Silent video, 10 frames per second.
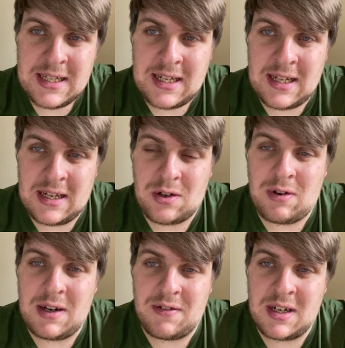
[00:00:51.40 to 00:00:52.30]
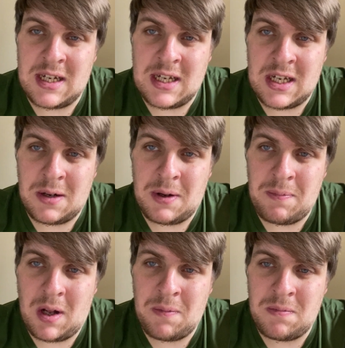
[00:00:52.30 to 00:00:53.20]
then that's great, really.
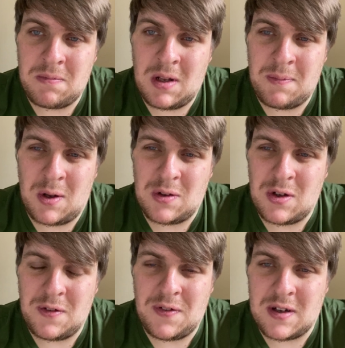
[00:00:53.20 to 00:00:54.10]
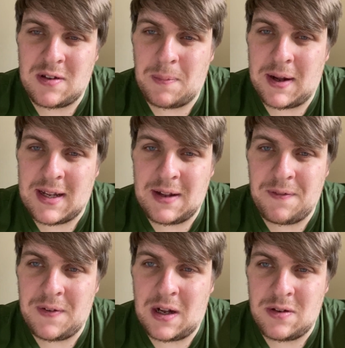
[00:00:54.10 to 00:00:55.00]
I'm not too fussed about getting
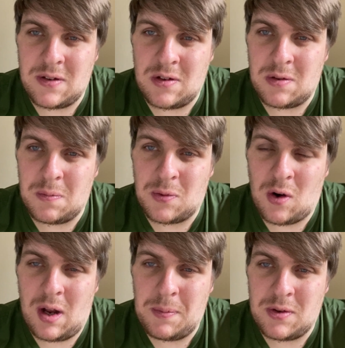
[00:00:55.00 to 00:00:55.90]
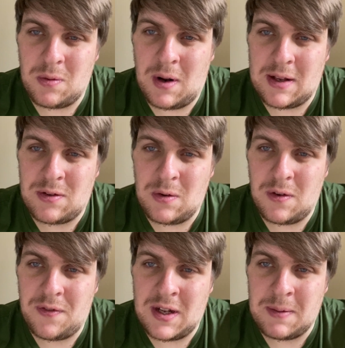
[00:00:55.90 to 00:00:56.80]
thousands of subscribers and all that
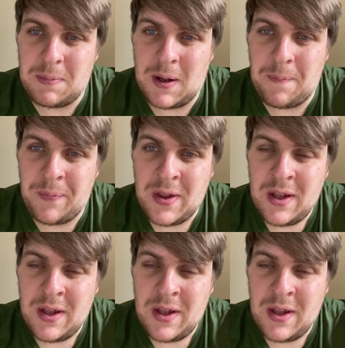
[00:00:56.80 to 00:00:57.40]
sort of thing, but